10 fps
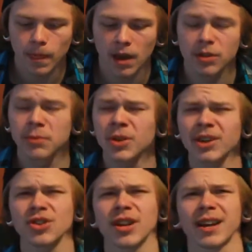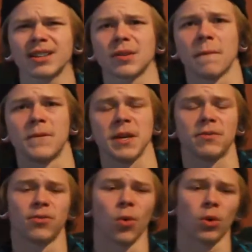the Mutation X
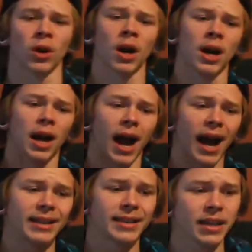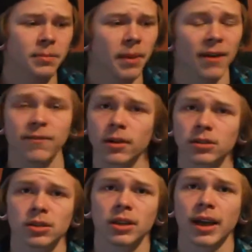B4. I did my
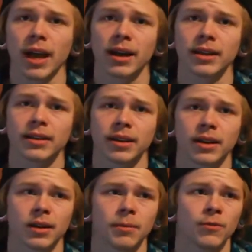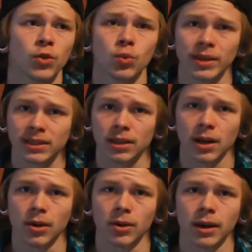first look at it a few weeks
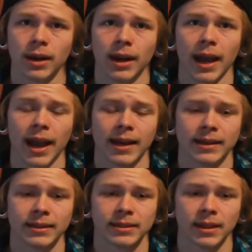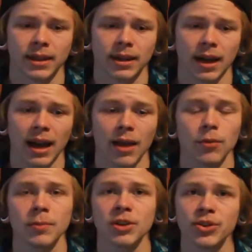ago, and I
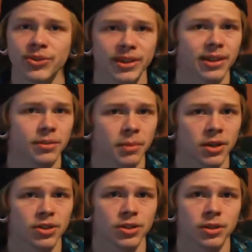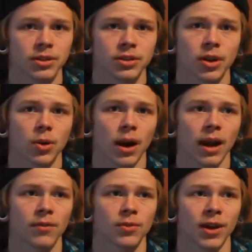haven't been using it as much, so I
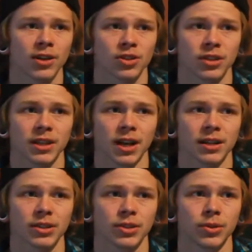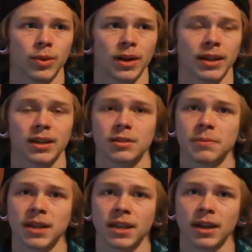haven't actually got to get as
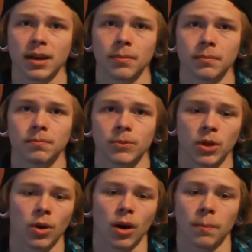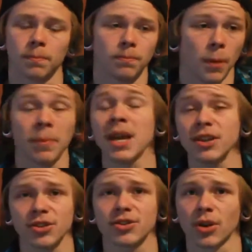many
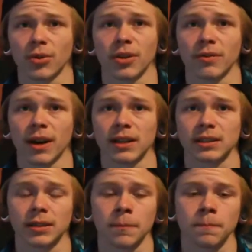opinions on the device.